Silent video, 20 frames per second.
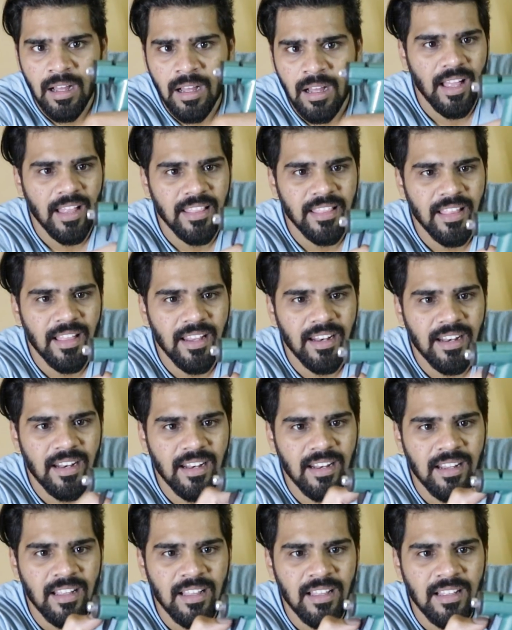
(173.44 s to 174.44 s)
And
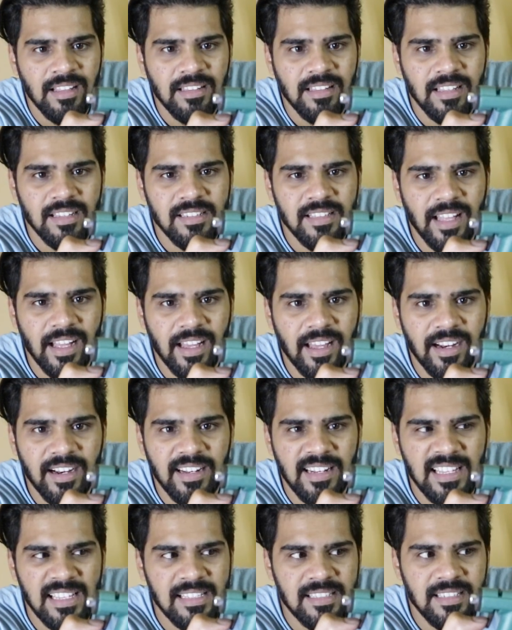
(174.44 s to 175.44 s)
then this is like a
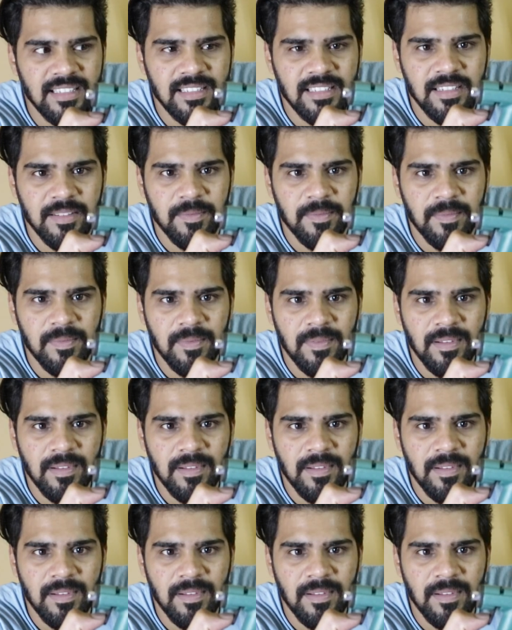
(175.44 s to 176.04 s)
release system.